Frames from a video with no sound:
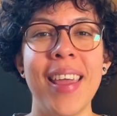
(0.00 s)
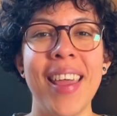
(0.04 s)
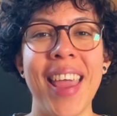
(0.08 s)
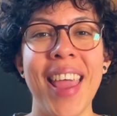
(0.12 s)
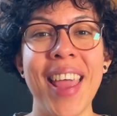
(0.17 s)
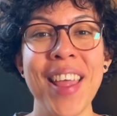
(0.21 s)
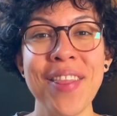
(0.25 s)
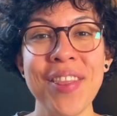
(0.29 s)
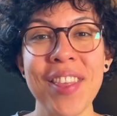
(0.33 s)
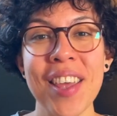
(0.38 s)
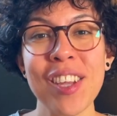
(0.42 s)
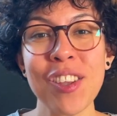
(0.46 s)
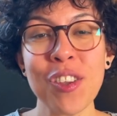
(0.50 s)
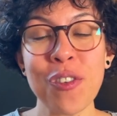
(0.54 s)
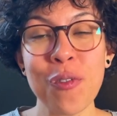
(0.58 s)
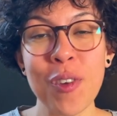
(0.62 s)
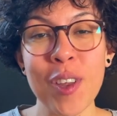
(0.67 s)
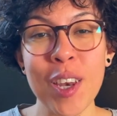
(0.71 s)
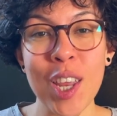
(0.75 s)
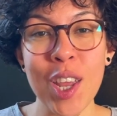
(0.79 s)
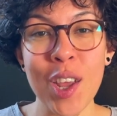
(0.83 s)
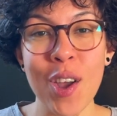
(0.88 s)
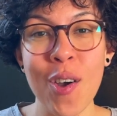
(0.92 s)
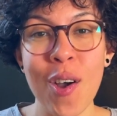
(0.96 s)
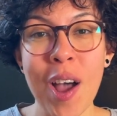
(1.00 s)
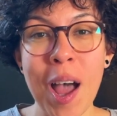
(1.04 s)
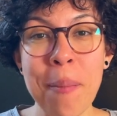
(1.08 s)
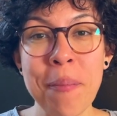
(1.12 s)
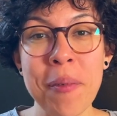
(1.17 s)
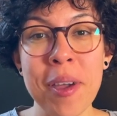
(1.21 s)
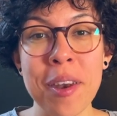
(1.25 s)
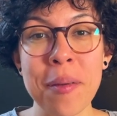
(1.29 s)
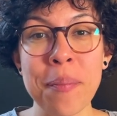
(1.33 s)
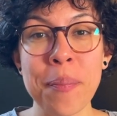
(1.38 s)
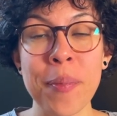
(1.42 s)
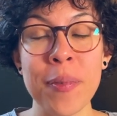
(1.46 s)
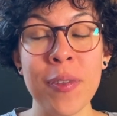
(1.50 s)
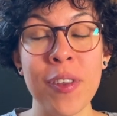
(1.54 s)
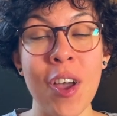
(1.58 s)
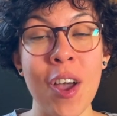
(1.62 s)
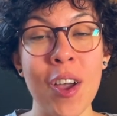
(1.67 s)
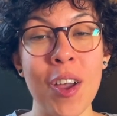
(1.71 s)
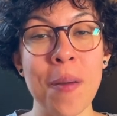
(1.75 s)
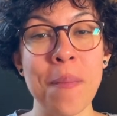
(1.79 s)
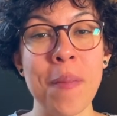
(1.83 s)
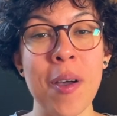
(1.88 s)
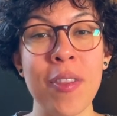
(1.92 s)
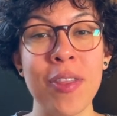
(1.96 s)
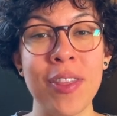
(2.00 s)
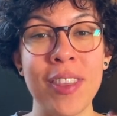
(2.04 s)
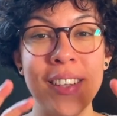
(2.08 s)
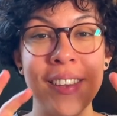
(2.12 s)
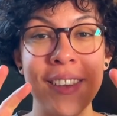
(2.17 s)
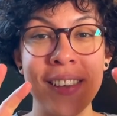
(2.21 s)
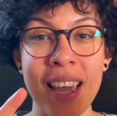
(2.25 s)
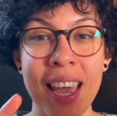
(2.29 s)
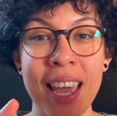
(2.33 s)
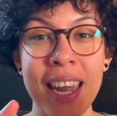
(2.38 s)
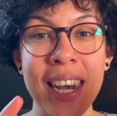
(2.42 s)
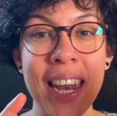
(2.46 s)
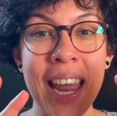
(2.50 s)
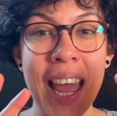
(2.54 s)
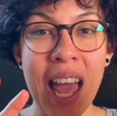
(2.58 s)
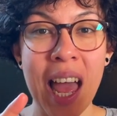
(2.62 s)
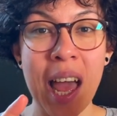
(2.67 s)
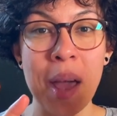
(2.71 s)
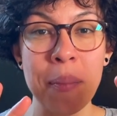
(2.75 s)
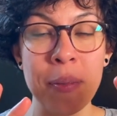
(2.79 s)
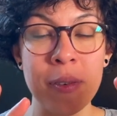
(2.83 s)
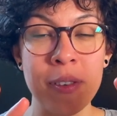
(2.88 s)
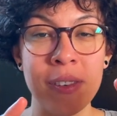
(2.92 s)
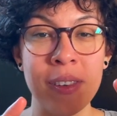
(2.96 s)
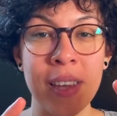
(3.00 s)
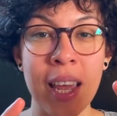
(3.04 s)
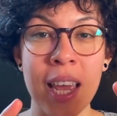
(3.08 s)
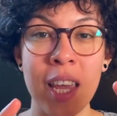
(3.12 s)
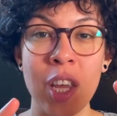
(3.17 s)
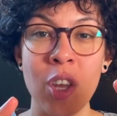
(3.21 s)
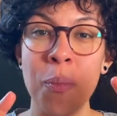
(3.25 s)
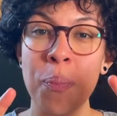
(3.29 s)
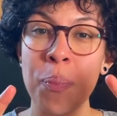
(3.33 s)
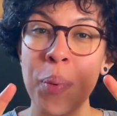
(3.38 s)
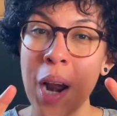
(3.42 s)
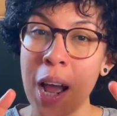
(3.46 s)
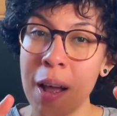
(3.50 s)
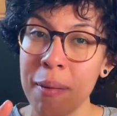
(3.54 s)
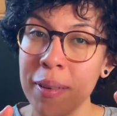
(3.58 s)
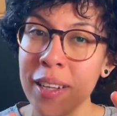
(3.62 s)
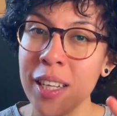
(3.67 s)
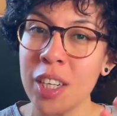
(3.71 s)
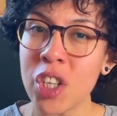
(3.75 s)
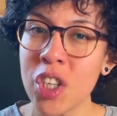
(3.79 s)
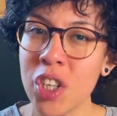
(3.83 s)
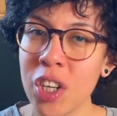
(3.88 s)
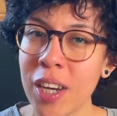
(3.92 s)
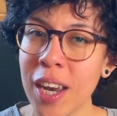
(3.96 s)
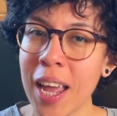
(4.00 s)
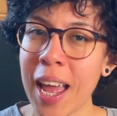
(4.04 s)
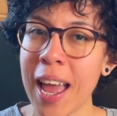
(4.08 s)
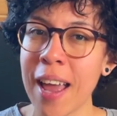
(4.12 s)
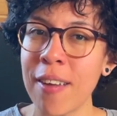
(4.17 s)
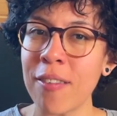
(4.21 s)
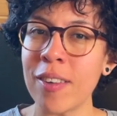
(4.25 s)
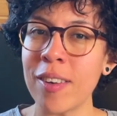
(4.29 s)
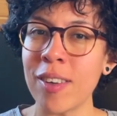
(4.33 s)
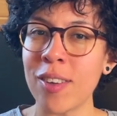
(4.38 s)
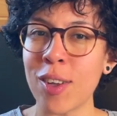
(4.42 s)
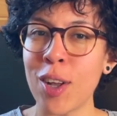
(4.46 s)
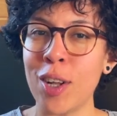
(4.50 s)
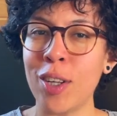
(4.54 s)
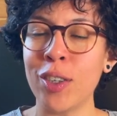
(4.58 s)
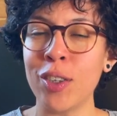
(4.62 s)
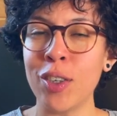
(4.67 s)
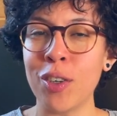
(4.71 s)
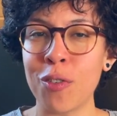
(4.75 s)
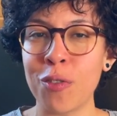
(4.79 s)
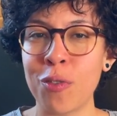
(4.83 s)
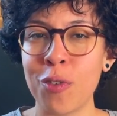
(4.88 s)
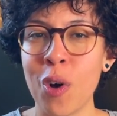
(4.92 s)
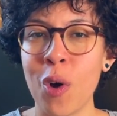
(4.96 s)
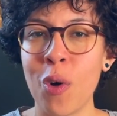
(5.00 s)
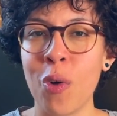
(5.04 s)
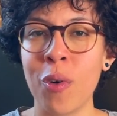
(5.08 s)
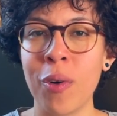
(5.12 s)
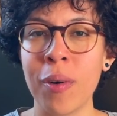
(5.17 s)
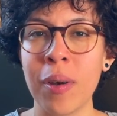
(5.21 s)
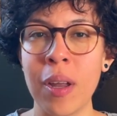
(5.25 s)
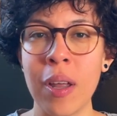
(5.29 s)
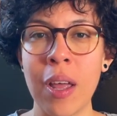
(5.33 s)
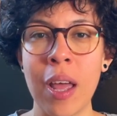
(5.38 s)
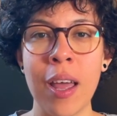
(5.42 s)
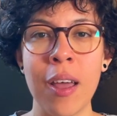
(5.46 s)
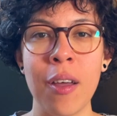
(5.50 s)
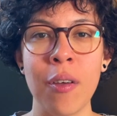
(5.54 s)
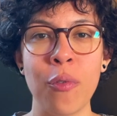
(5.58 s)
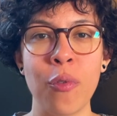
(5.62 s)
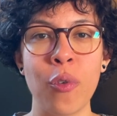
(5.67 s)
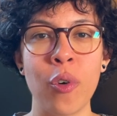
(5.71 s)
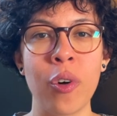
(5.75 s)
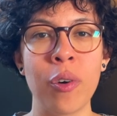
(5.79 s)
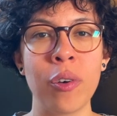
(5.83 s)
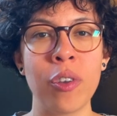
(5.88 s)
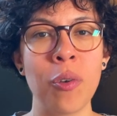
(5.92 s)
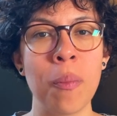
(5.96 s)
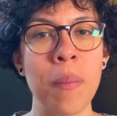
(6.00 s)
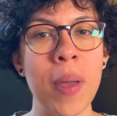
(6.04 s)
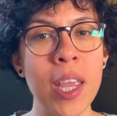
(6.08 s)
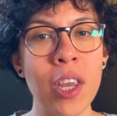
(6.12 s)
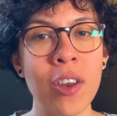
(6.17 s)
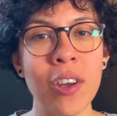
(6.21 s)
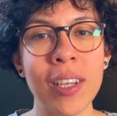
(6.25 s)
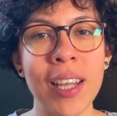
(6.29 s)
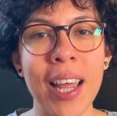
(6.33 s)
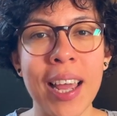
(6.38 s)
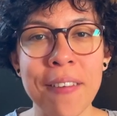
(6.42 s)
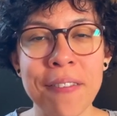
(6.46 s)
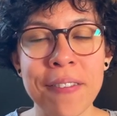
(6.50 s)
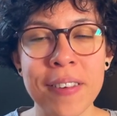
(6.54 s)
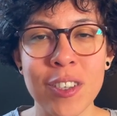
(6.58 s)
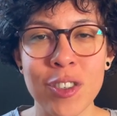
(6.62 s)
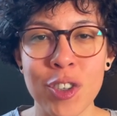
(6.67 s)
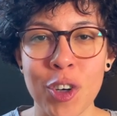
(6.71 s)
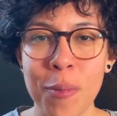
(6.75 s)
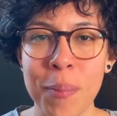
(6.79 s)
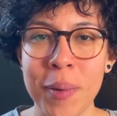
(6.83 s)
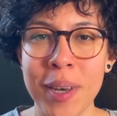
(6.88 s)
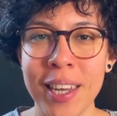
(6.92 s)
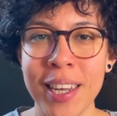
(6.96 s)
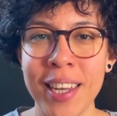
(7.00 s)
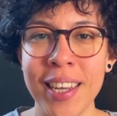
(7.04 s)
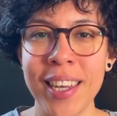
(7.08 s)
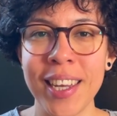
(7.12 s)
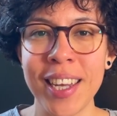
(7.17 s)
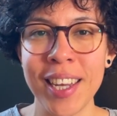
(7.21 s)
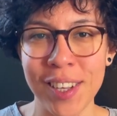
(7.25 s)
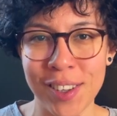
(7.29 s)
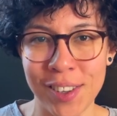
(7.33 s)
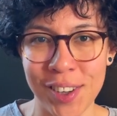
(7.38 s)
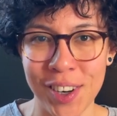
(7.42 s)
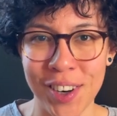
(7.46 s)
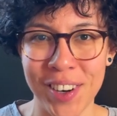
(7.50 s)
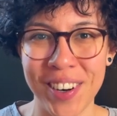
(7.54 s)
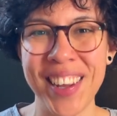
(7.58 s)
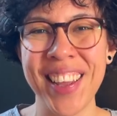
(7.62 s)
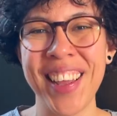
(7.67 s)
In this video, I'm going to talk about the 10 apps that you probably should have installed on your phone uh, for to make your life in Germany easier.